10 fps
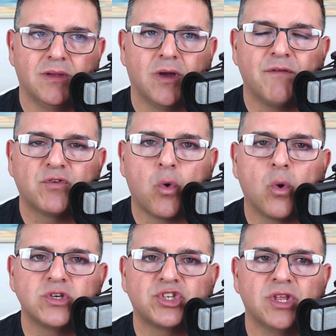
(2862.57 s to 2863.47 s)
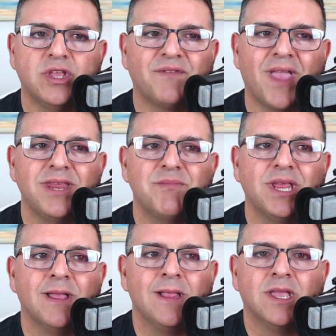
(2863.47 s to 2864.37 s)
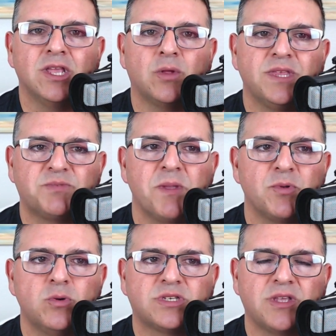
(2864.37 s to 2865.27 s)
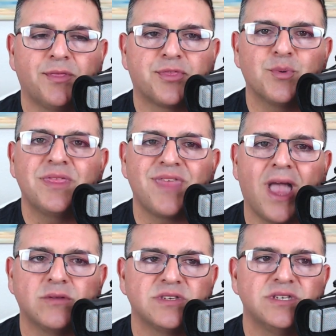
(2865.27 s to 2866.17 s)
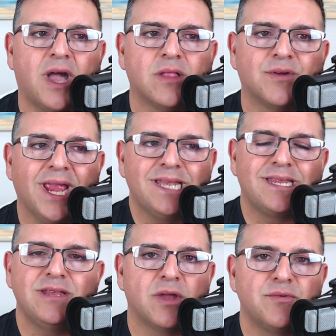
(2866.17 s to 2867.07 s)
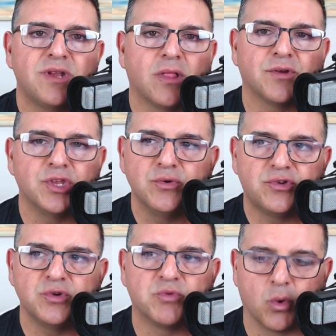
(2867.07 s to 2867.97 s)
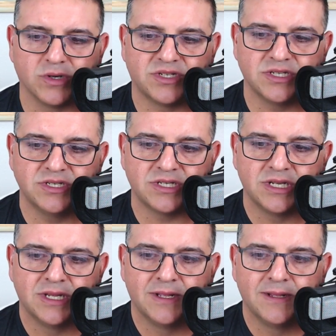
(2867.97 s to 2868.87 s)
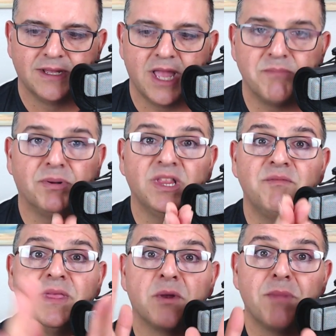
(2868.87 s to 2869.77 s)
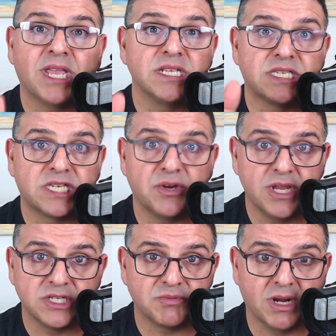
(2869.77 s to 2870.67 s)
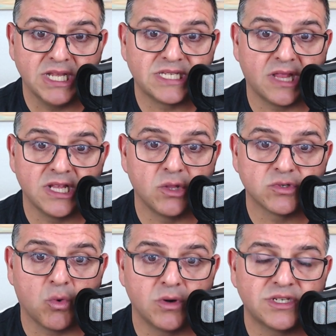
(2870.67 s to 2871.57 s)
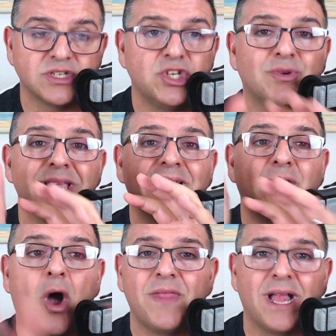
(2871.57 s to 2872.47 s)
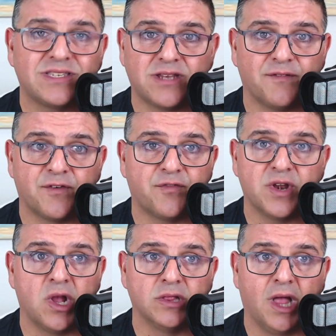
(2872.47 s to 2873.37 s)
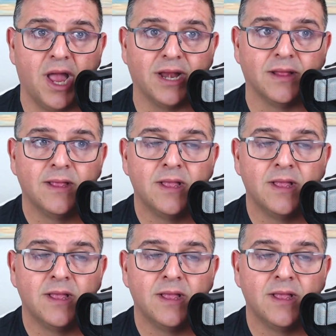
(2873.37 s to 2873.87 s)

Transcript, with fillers: Of course, if anybody, you know, these people who sell $3,000, $1,800 YouTube courses, and believe me, they're making serious money selling those courses. You can get all that stuff for free online.